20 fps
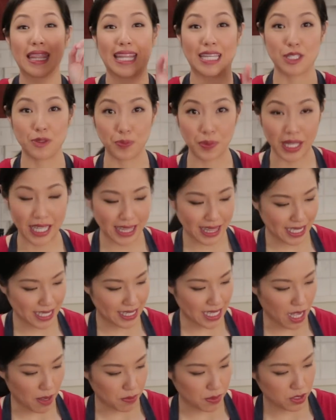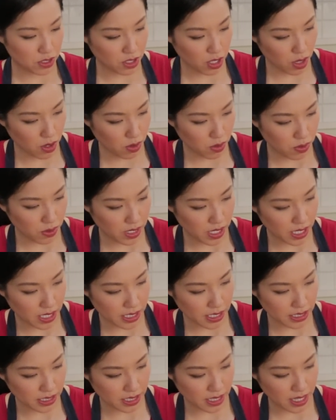Let's plate this up. So
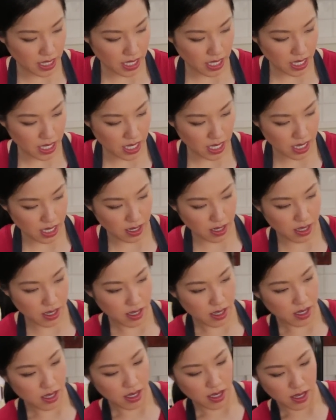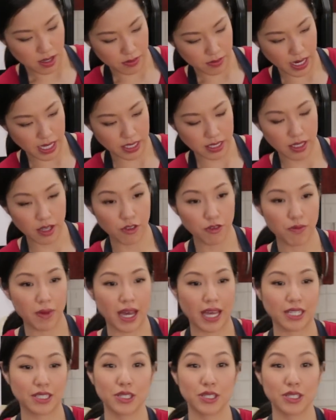here's the rest of my